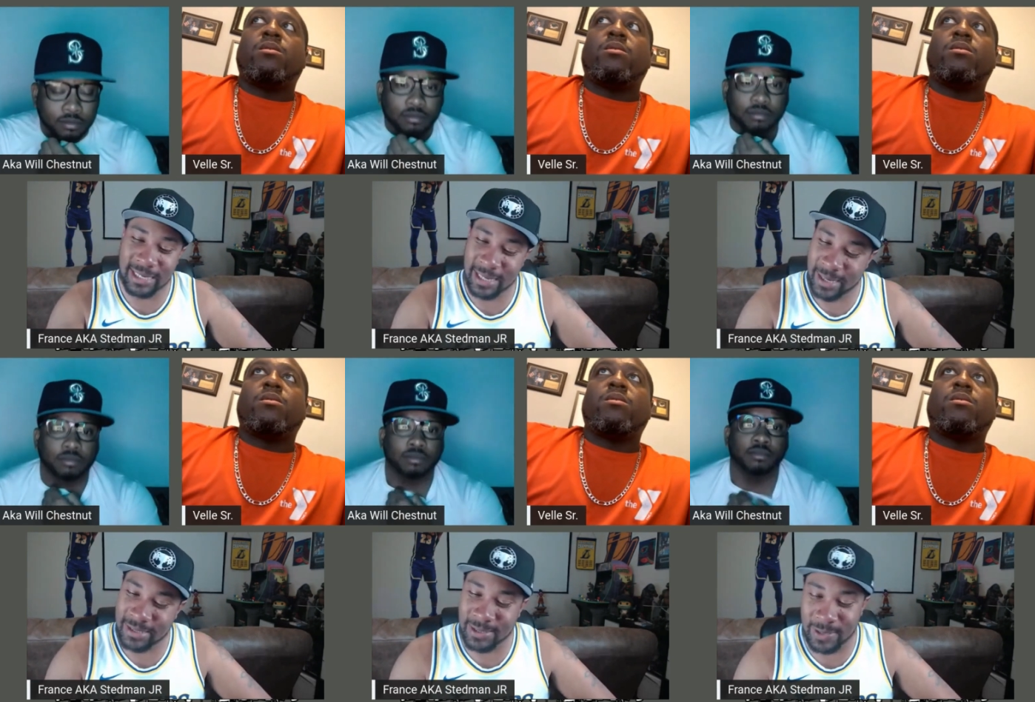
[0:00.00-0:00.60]
Speaker 1: like, damn,
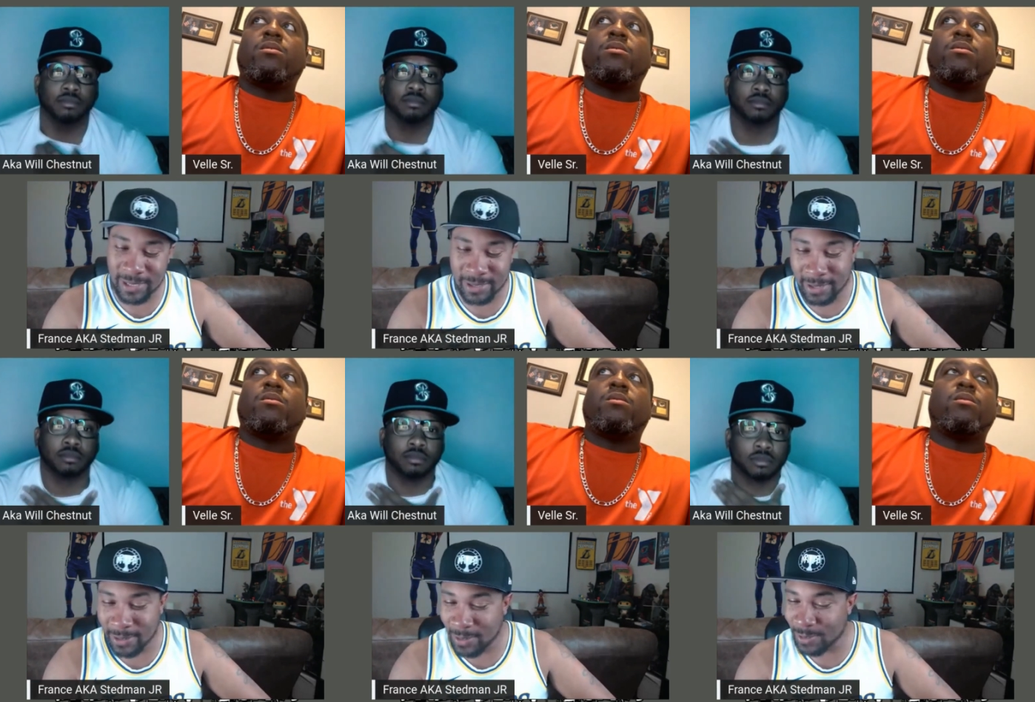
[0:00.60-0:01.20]
it's going a little
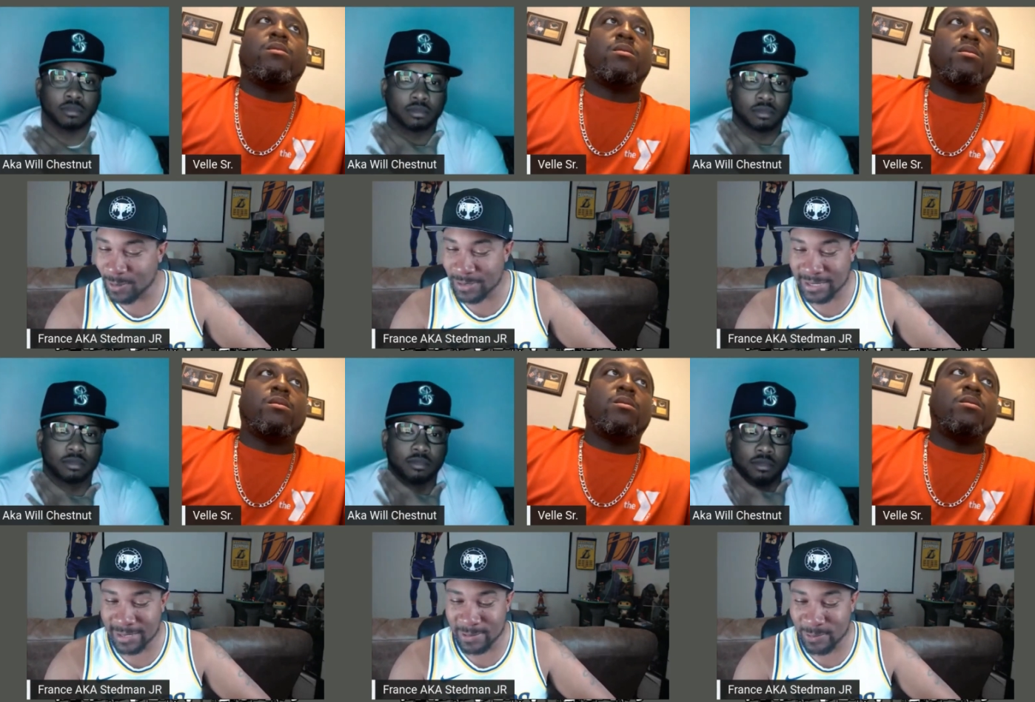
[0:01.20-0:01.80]
hard on
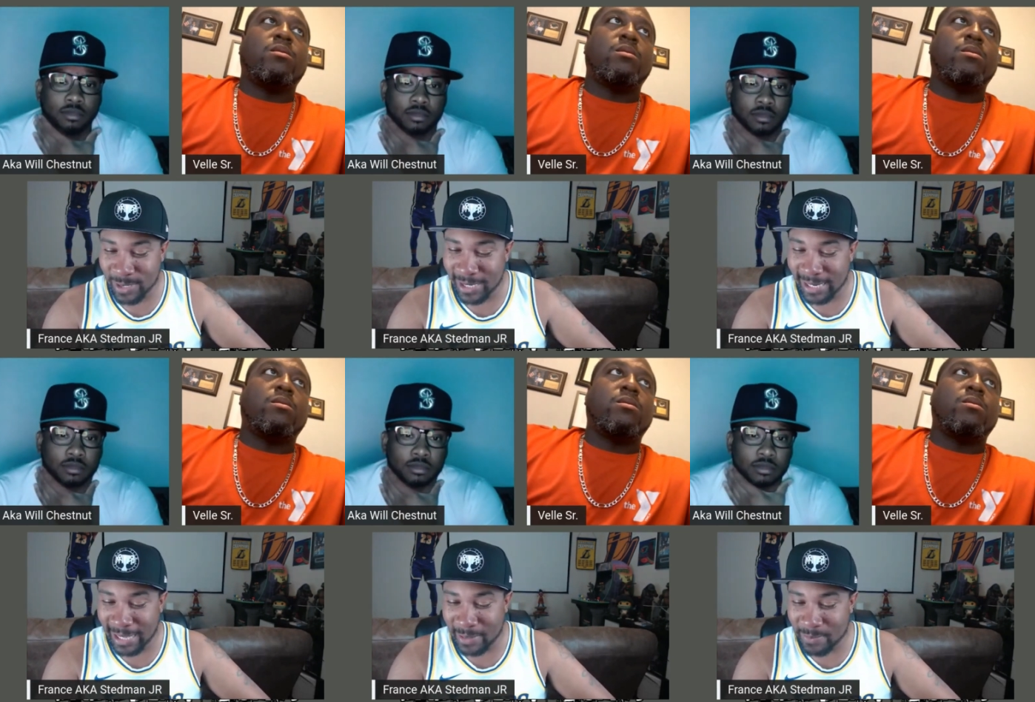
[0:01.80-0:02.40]
season one.
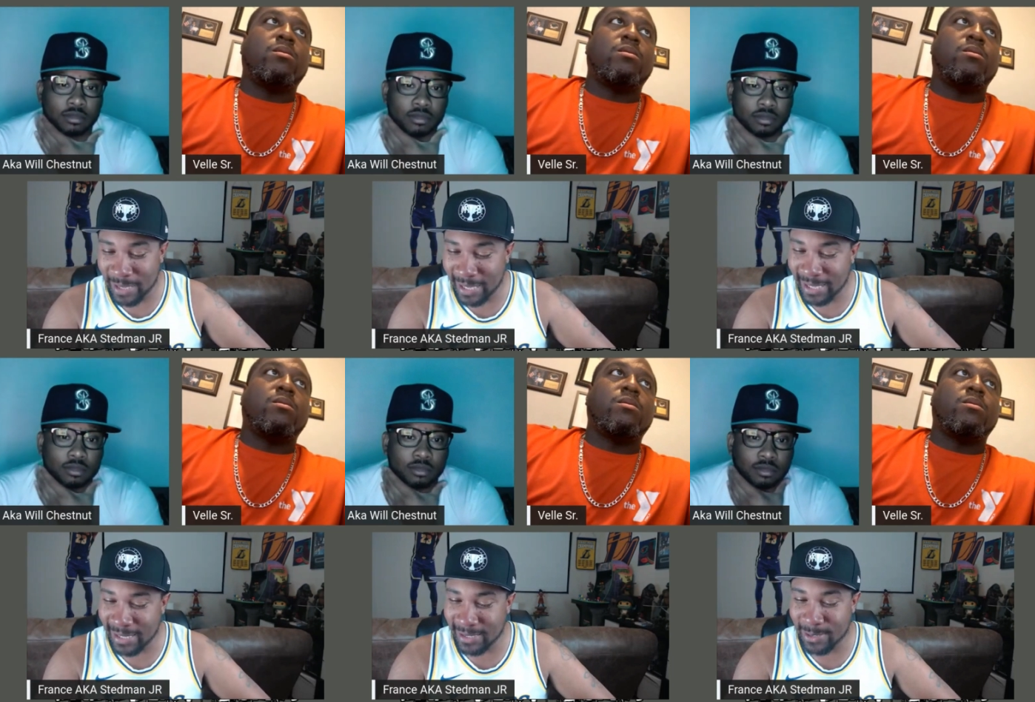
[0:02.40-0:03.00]
Like,
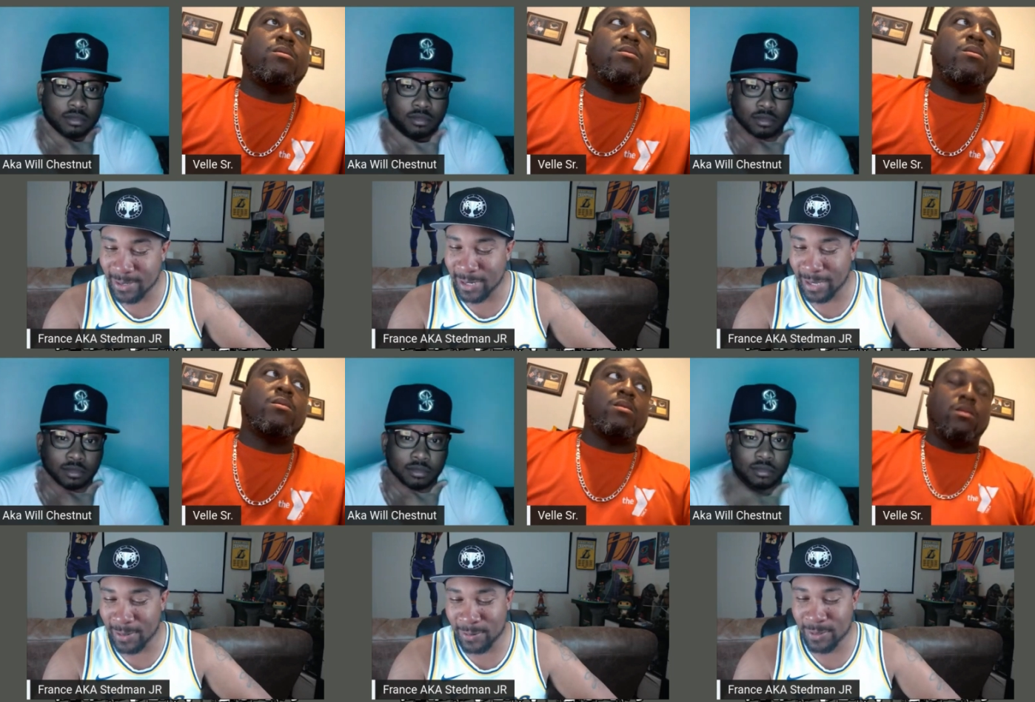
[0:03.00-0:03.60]
man, you're
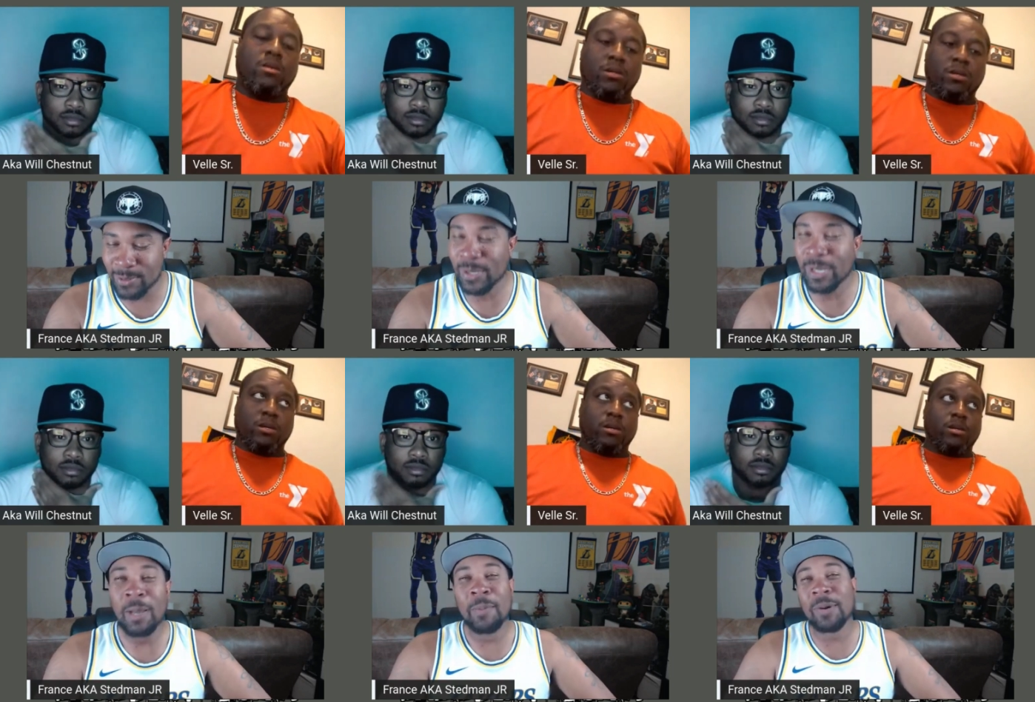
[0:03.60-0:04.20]
I don't know,
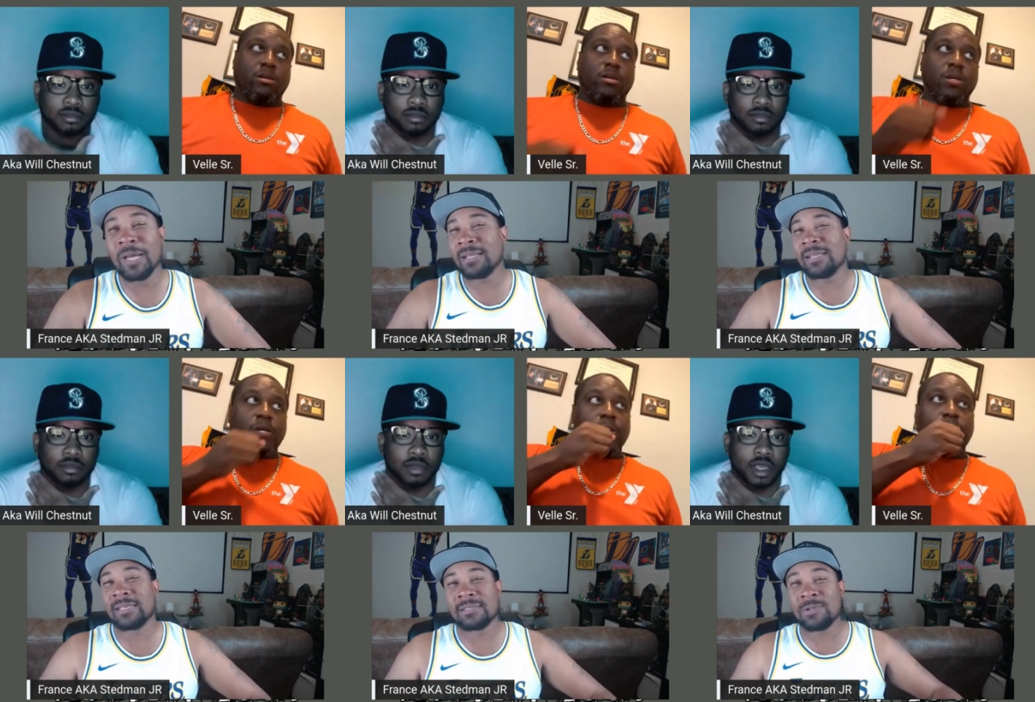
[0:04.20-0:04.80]
but
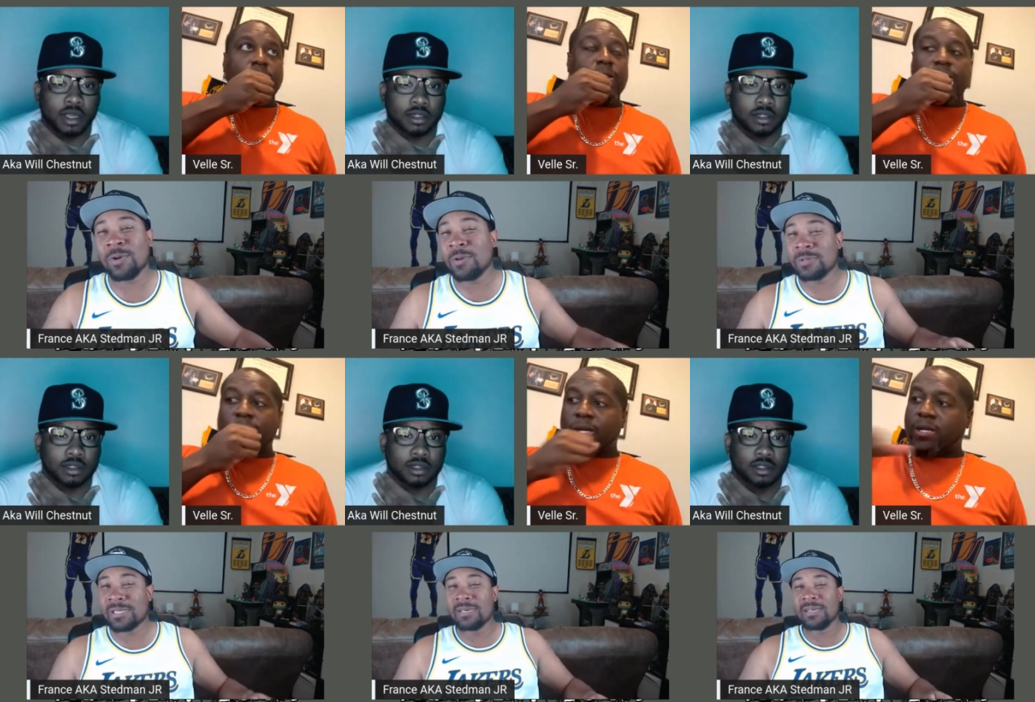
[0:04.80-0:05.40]
yeah. story
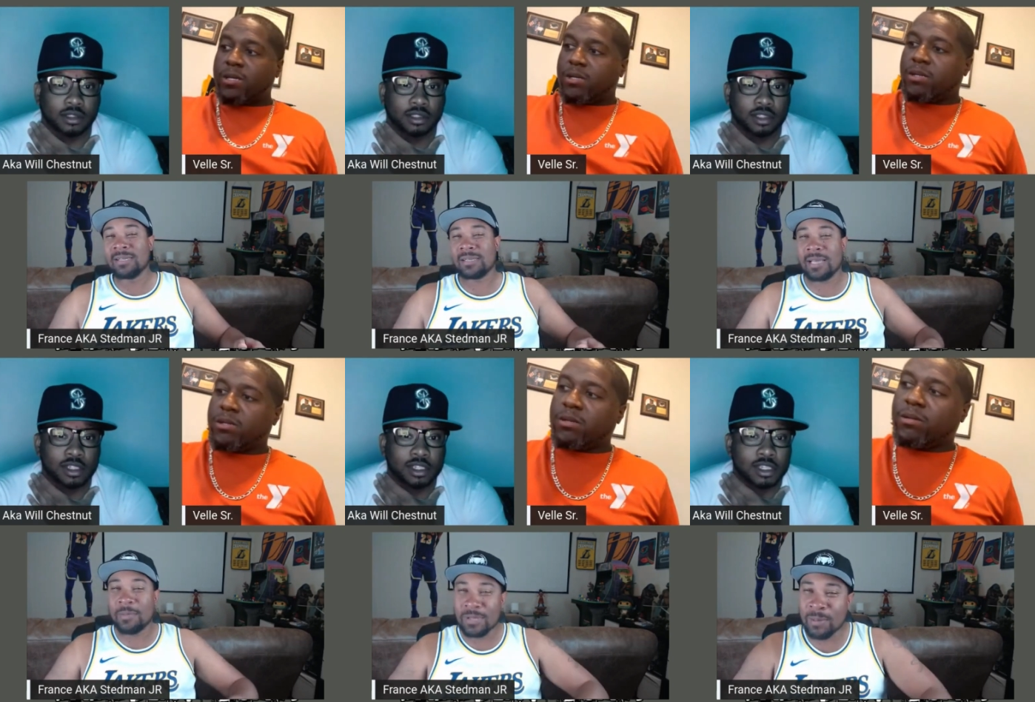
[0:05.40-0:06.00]
was good.
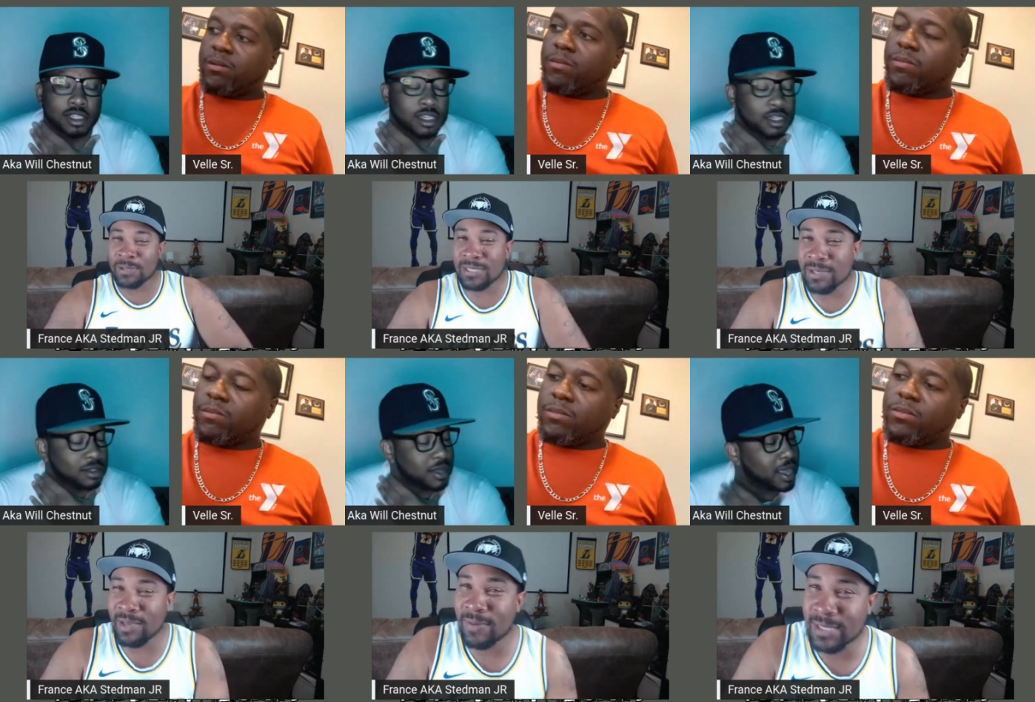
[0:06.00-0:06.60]
I'm, I'm gonna
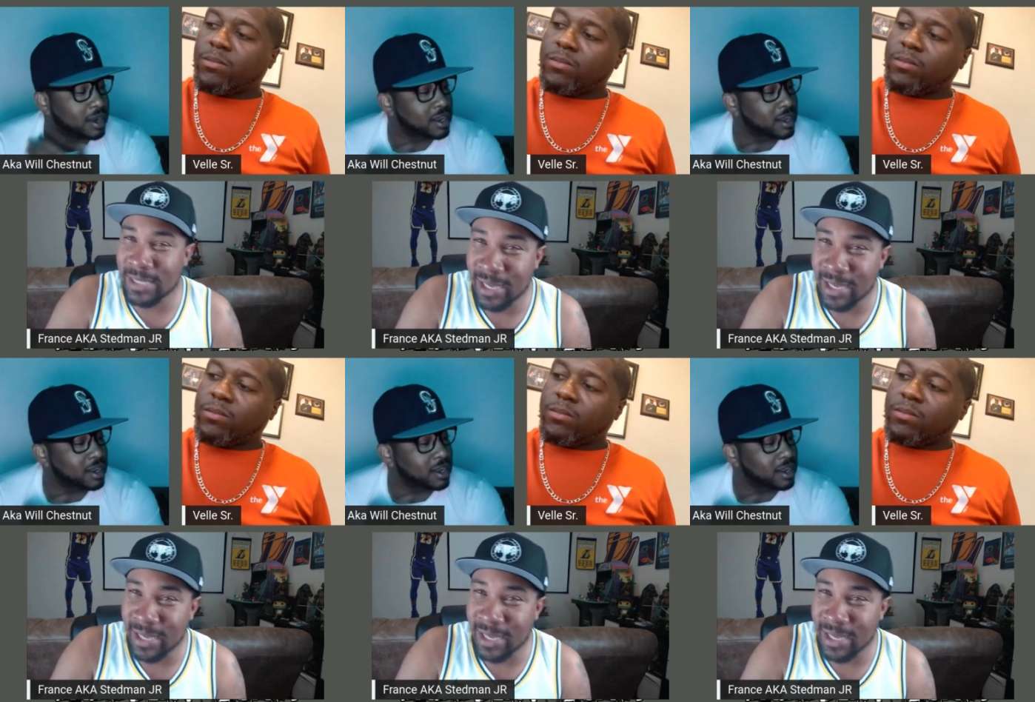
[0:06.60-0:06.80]
still give it a chance. I,